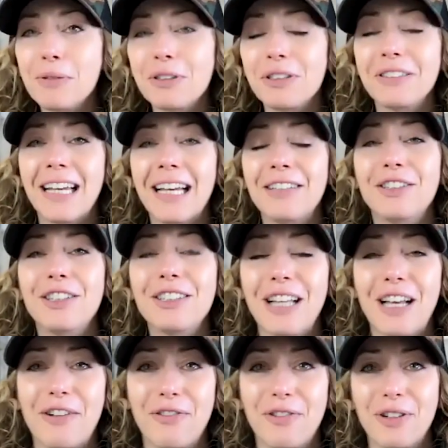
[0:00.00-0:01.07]
typical day look
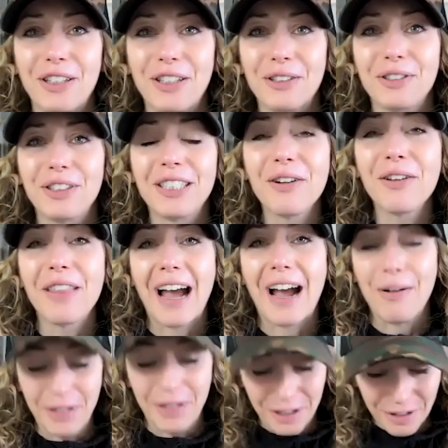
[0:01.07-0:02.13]
like for you? Share
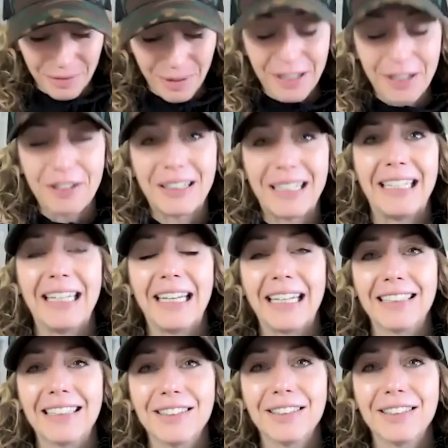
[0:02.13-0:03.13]
that when you're eating.